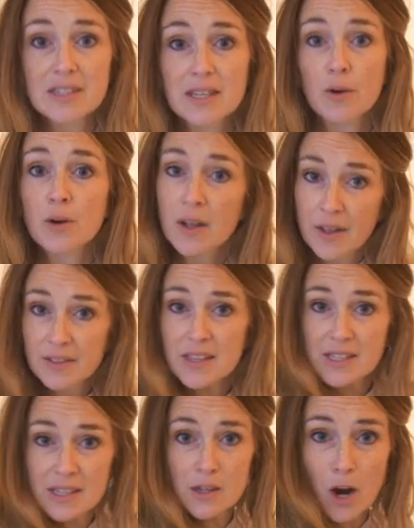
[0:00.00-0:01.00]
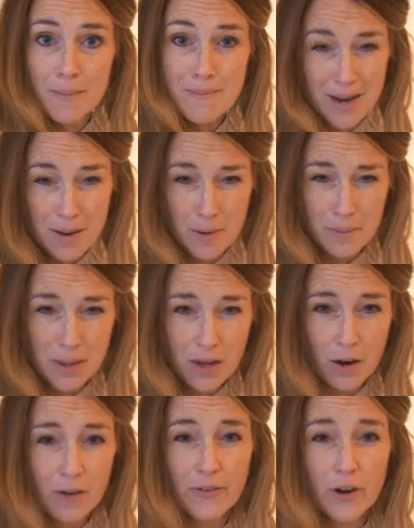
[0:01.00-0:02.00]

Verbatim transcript: So this is our minimum here.